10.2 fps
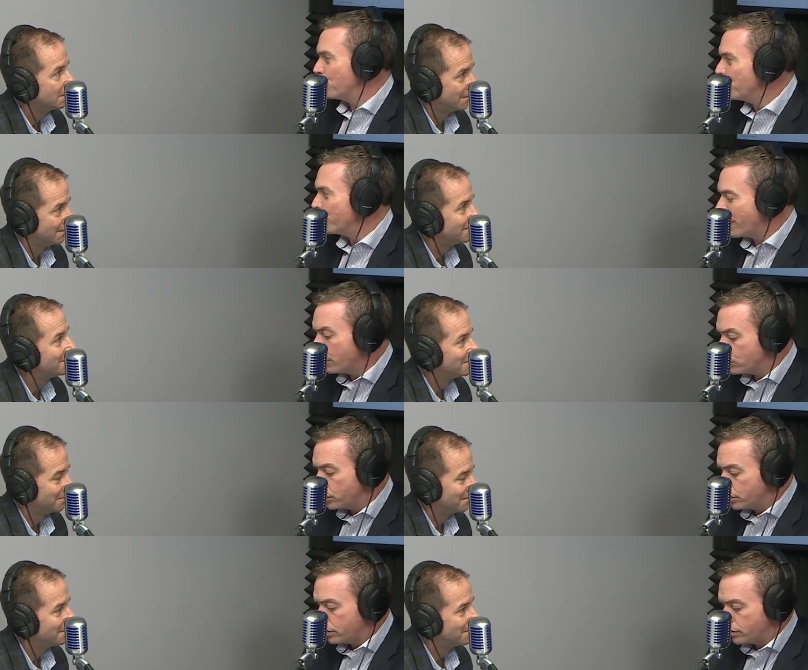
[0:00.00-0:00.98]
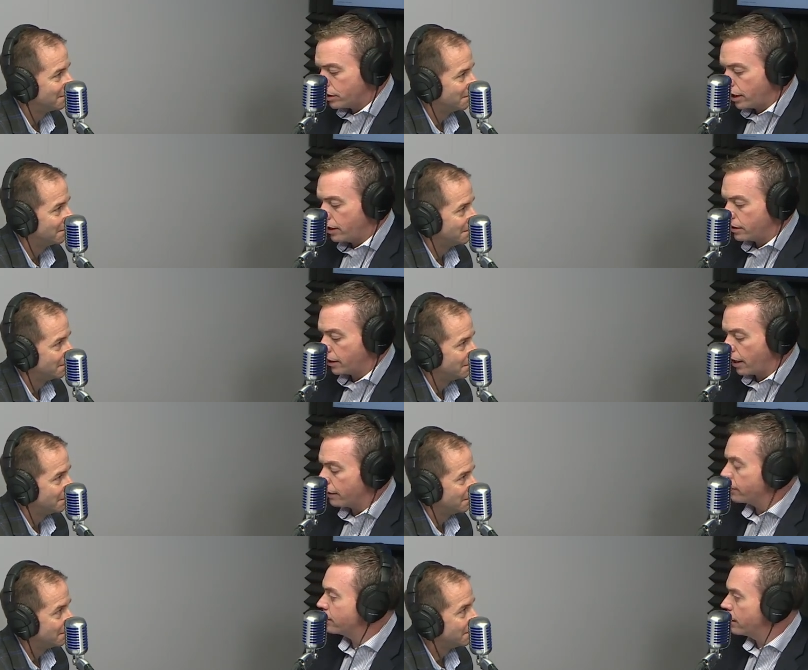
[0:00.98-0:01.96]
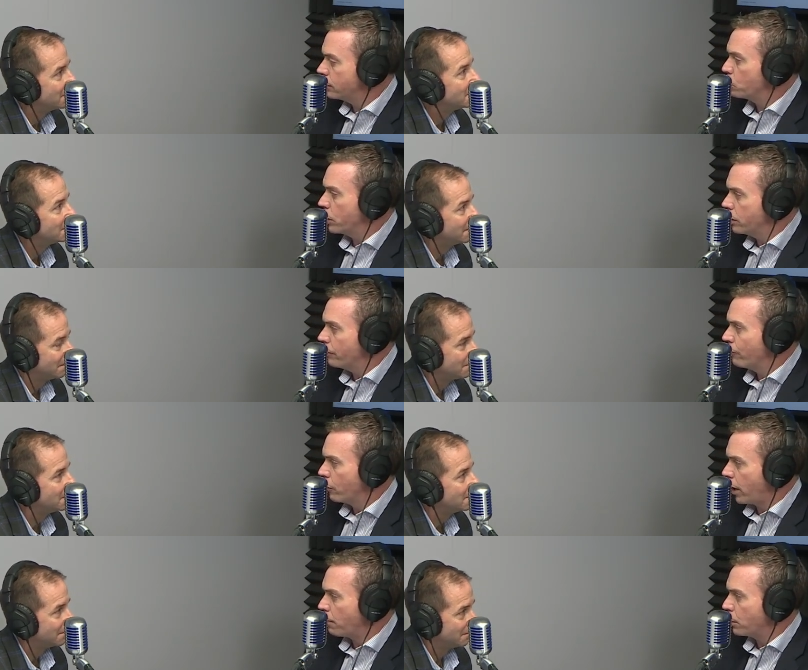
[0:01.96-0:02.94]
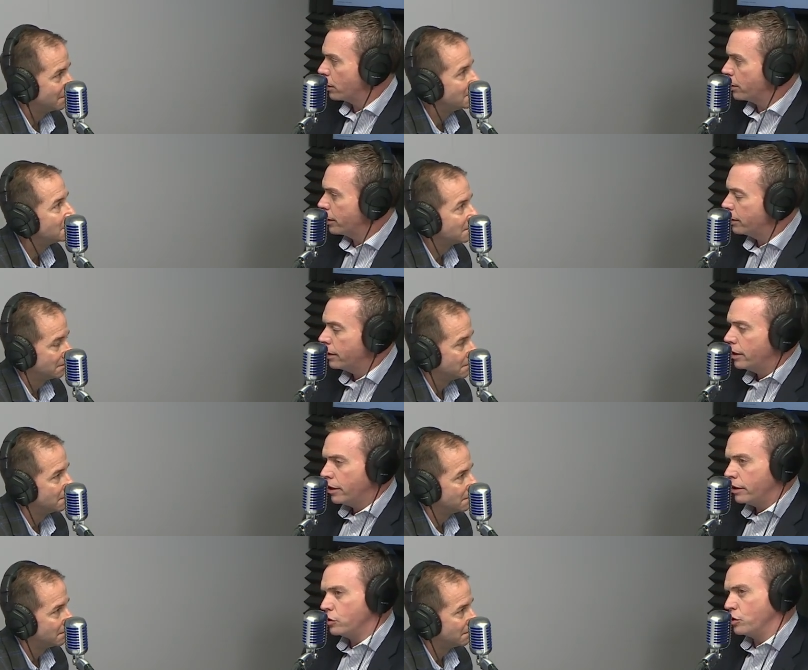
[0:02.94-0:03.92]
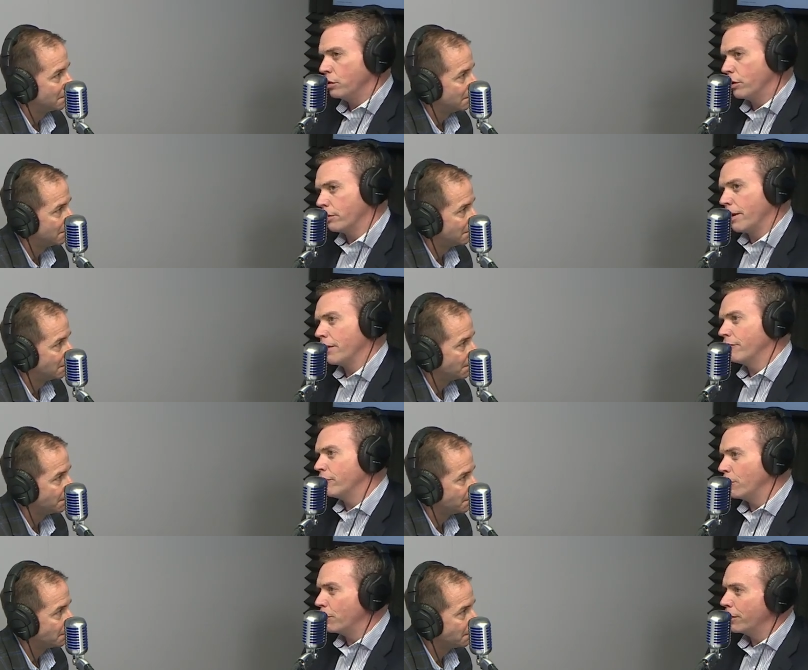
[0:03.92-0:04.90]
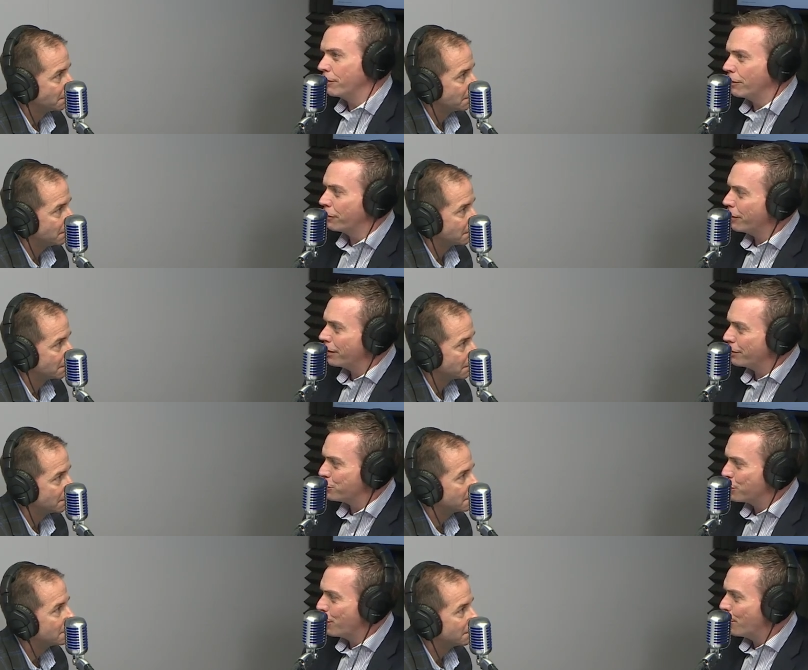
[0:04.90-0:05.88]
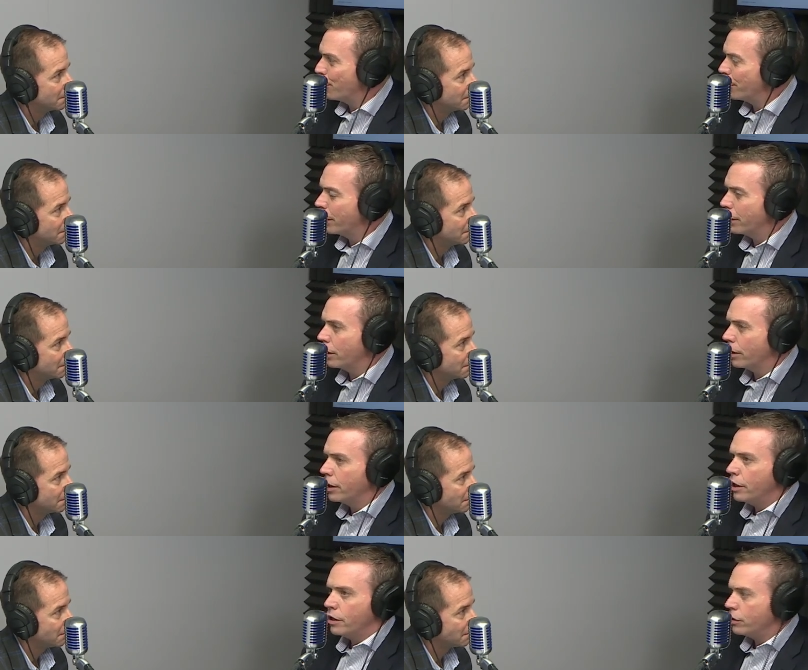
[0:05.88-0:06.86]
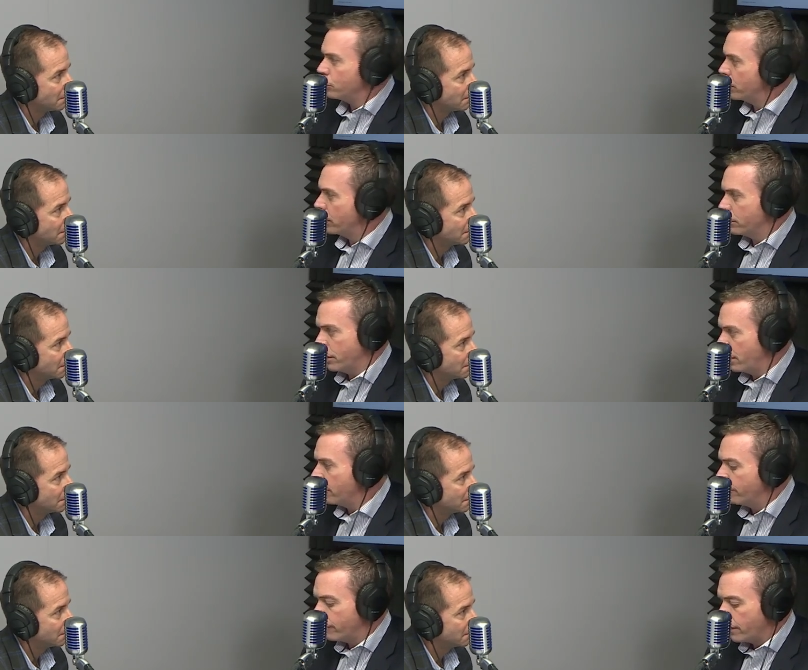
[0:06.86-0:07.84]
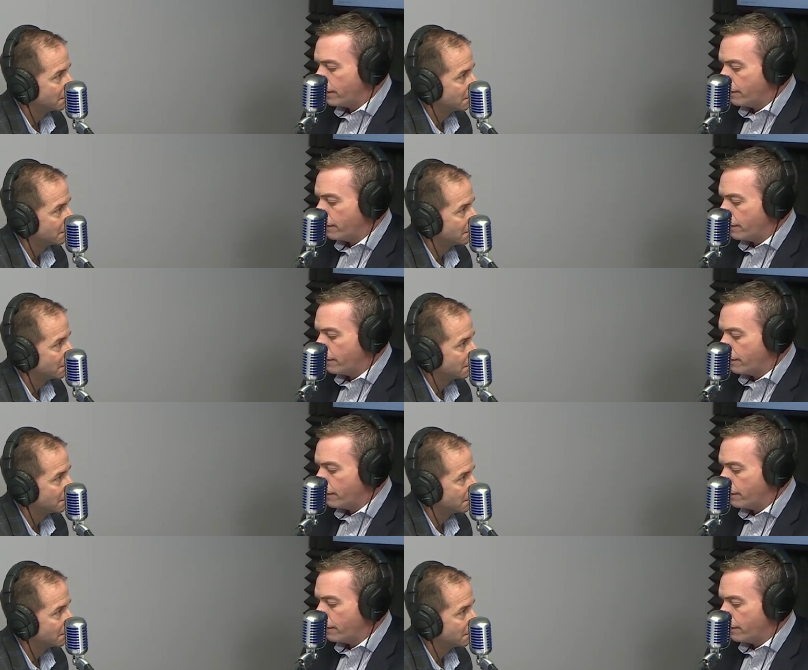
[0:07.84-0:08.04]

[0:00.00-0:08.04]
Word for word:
Speaker 1: communications in kind of the C-suite vocabulary. And as you look around the floor and look around the show here, you're seeing a ton of